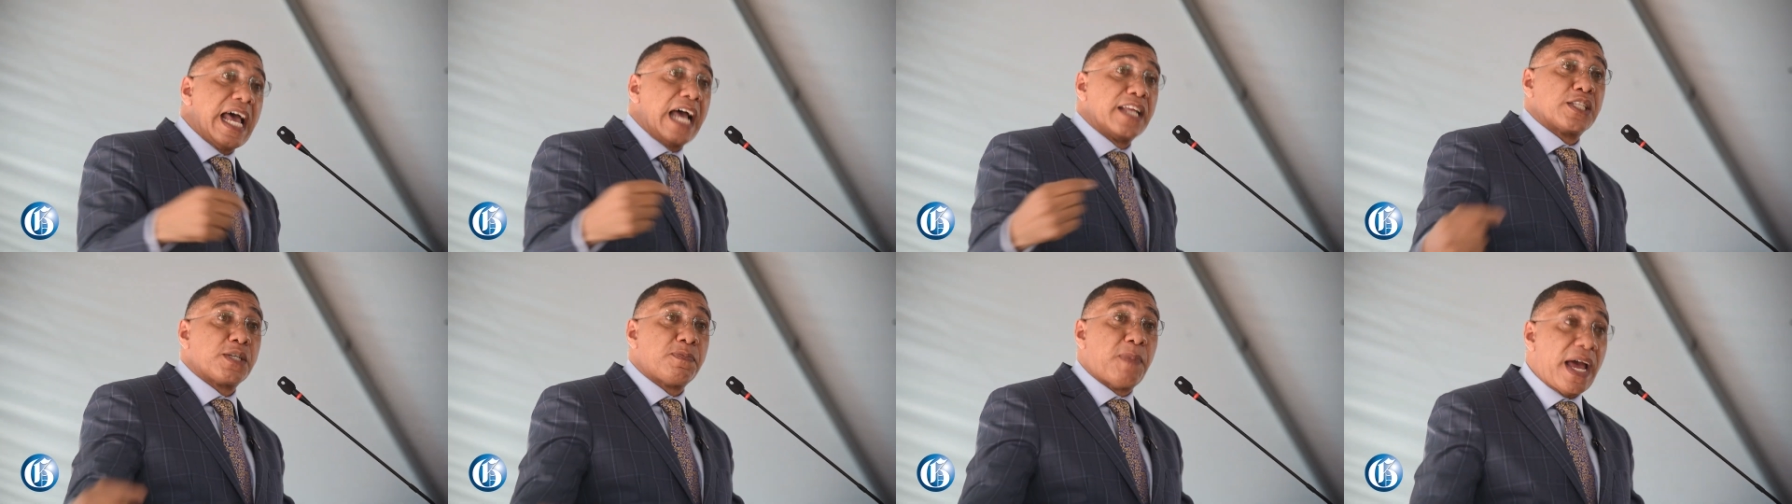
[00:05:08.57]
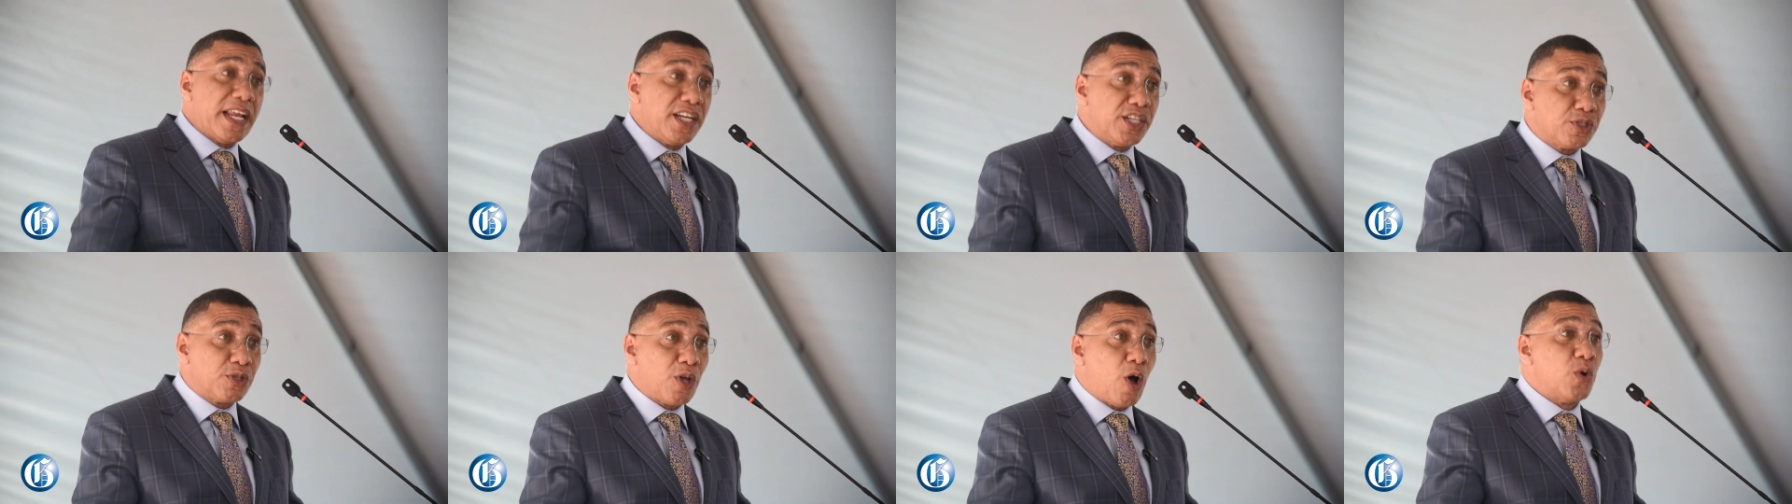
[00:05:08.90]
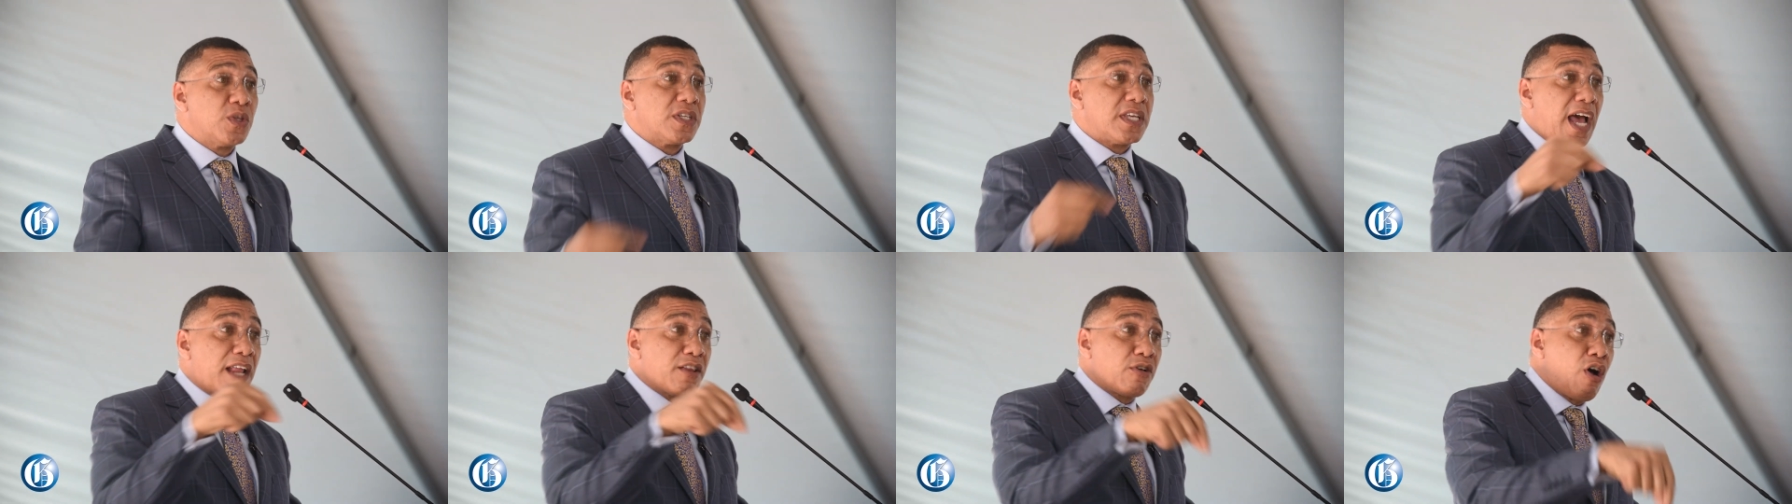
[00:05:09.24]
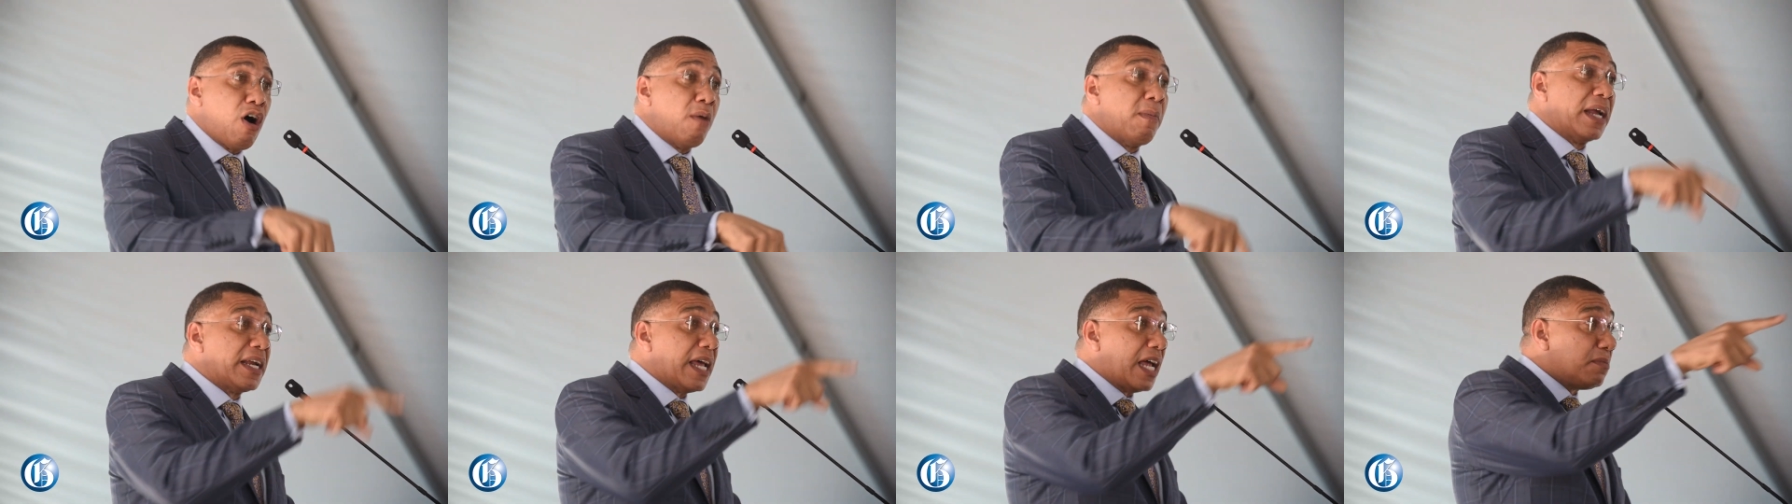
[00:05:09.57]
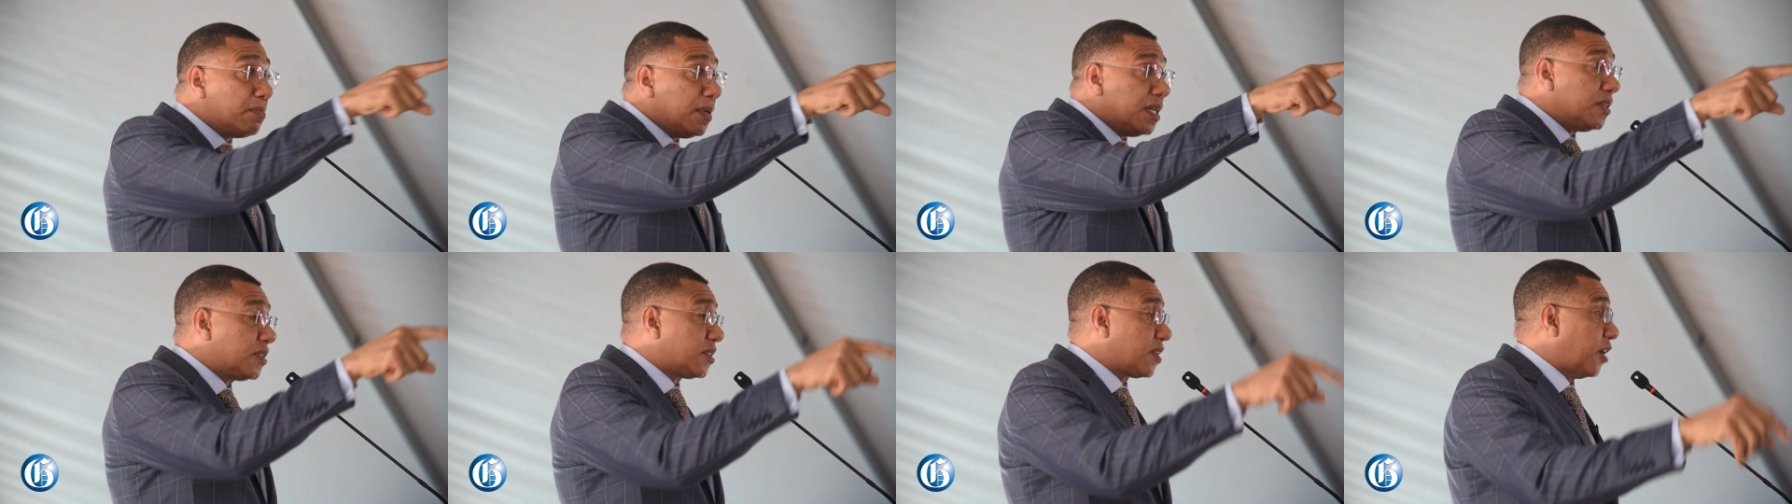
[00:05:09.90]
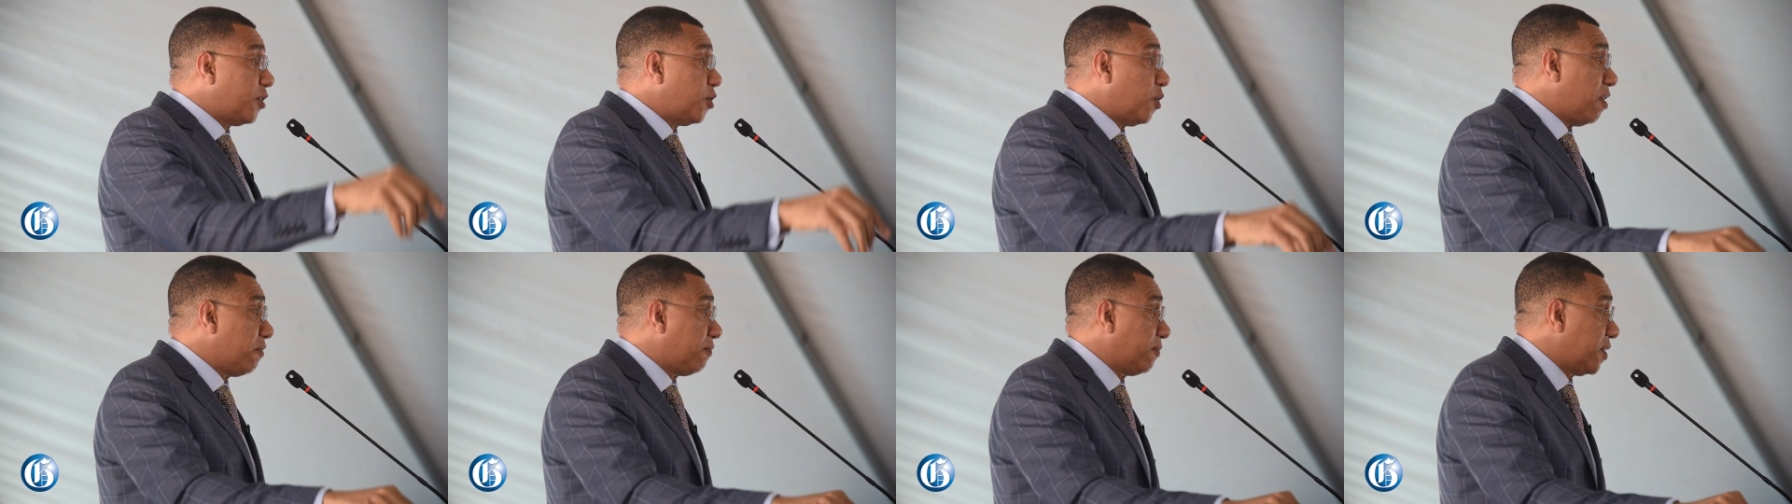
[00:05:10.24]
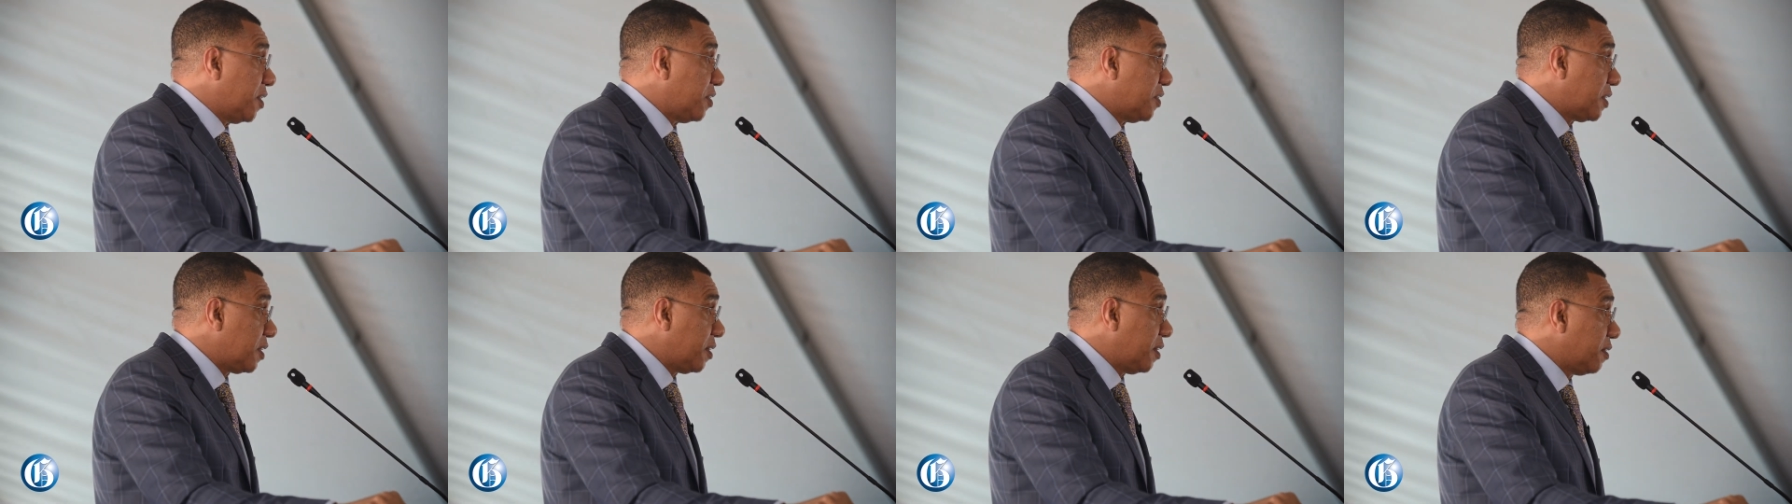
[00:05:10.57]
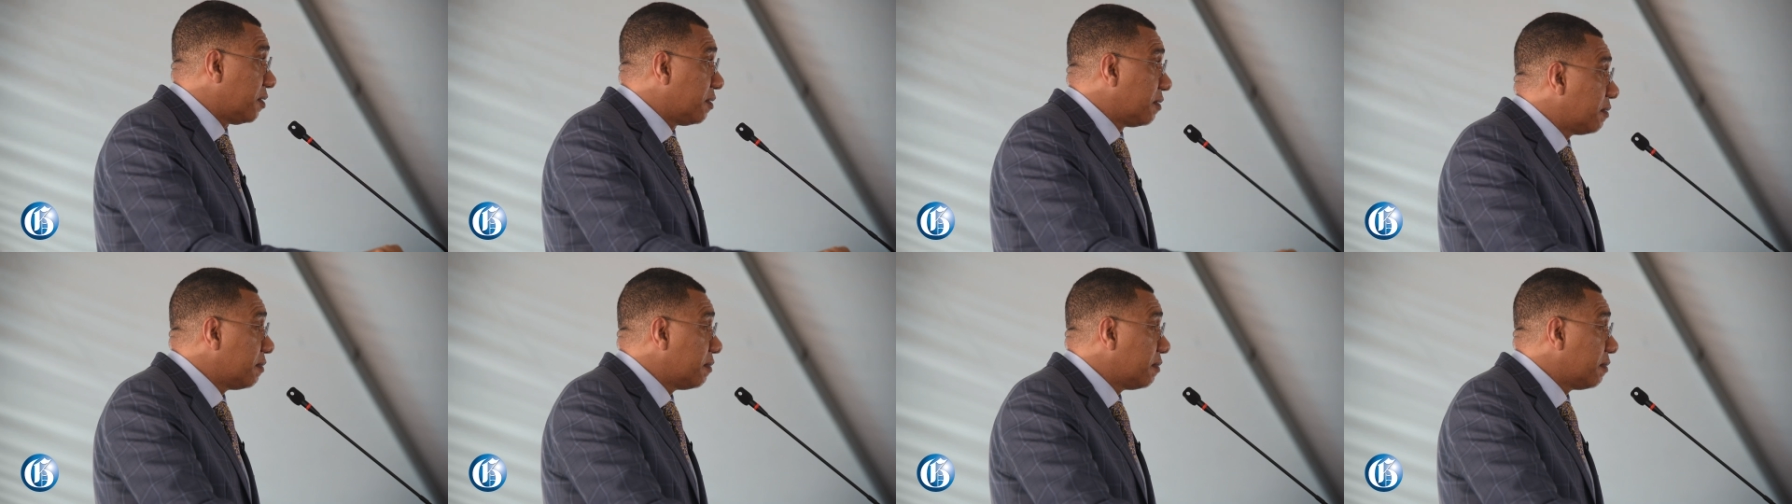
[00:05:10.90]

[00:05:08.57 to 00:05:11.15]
that Spanish Town can come and administer your affairs here.